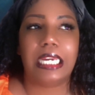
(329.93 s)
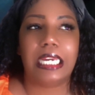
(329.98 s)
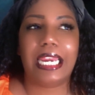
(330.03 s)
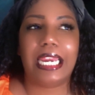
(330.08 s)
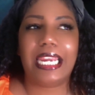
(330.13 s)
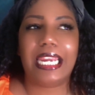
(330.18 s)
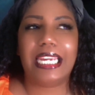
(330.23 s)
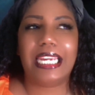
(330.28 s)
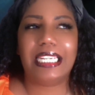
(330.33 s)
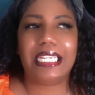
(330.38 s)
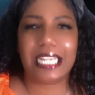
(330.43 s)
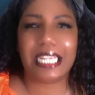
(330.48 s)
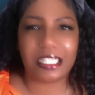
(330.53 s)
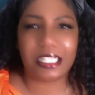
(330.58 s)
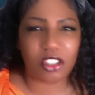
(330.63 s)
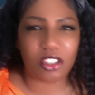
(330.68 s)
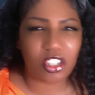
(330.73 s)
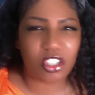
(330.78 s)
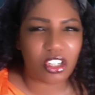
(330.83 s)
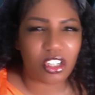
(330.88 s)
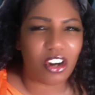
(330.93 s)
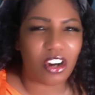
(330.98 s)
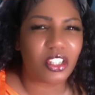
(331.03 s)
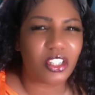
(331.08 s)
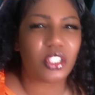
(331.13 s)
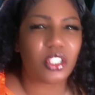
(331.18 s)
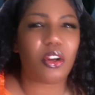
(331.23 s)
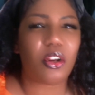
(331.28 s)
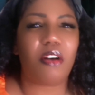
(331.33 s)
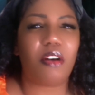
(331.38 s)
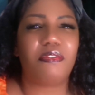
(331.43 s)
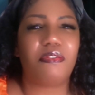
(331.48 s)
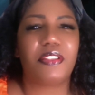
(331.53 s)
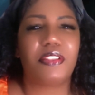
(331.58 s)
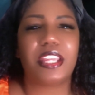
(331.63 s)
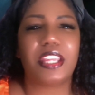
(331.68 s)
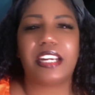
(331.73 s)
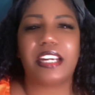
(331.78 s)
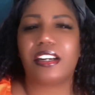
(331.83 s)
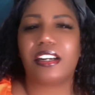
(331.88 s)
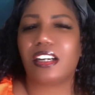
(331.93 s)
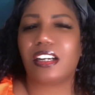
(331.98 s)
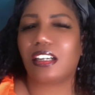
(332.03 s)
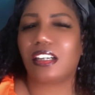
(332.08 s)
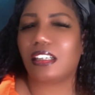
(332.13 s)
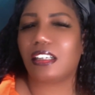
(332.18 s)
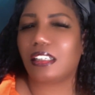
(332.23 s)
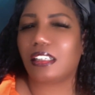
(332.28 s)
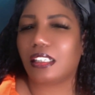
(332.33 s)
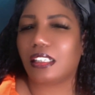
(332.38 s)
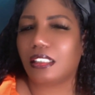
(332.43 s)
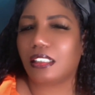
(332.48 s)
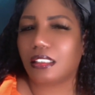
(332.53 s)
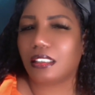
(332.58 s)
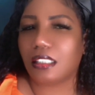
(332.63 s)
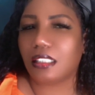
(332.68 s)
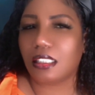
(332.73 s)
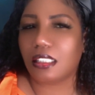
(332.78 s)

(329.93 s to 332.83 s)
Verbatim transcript: And it starts off there.